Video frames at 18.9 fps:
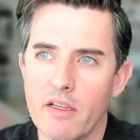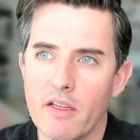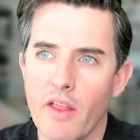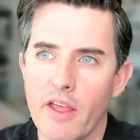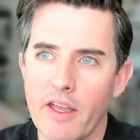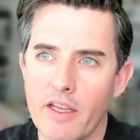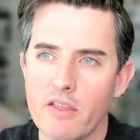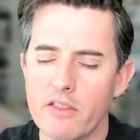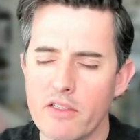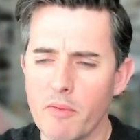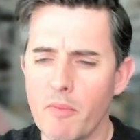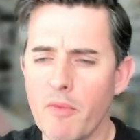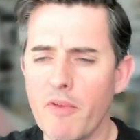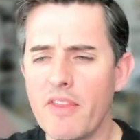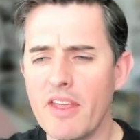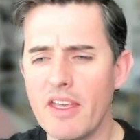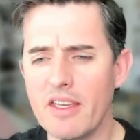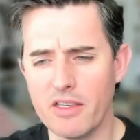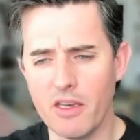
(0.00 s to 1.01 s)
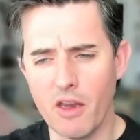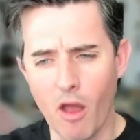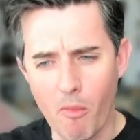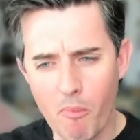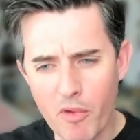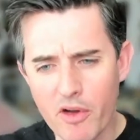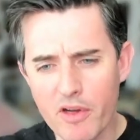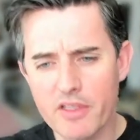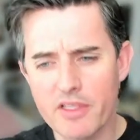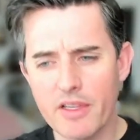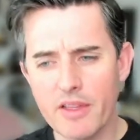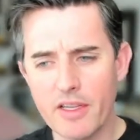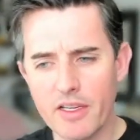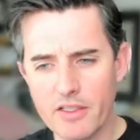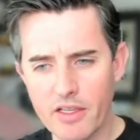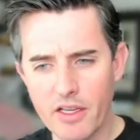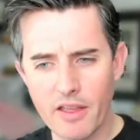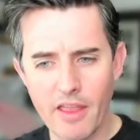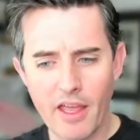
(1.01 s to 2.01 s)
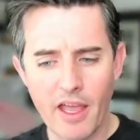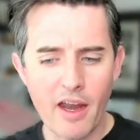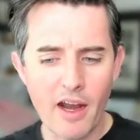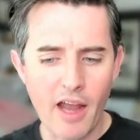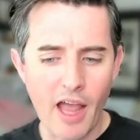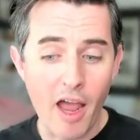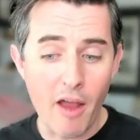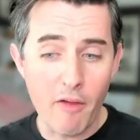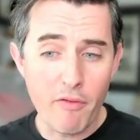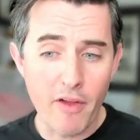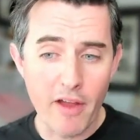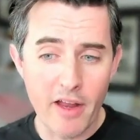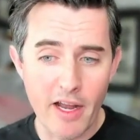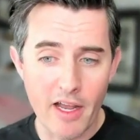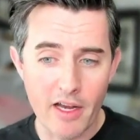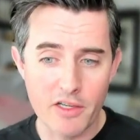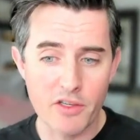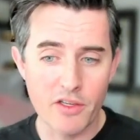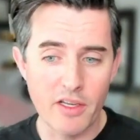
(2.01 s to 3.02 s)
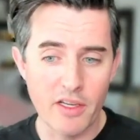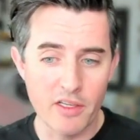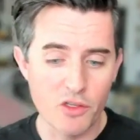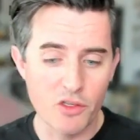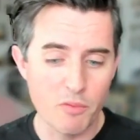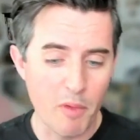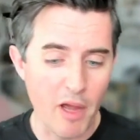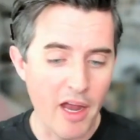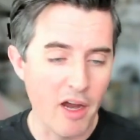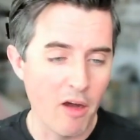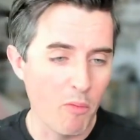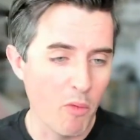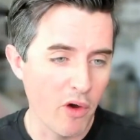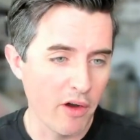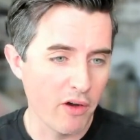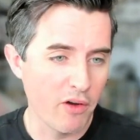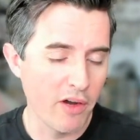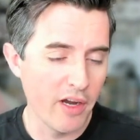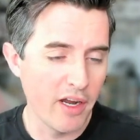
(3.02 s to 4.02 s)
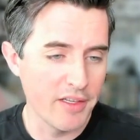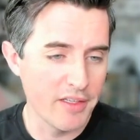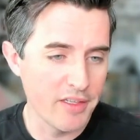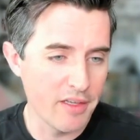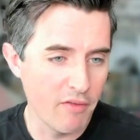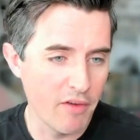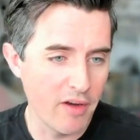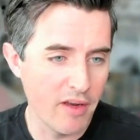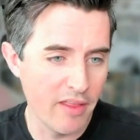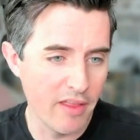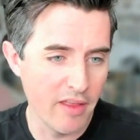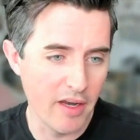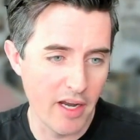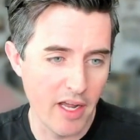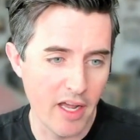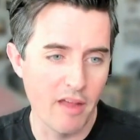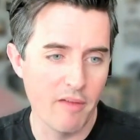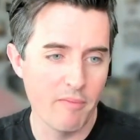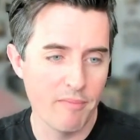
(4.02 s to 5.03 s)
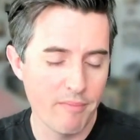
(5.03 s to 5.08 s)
like some of these numbers and things like that, I find actually inspire more creativity than not.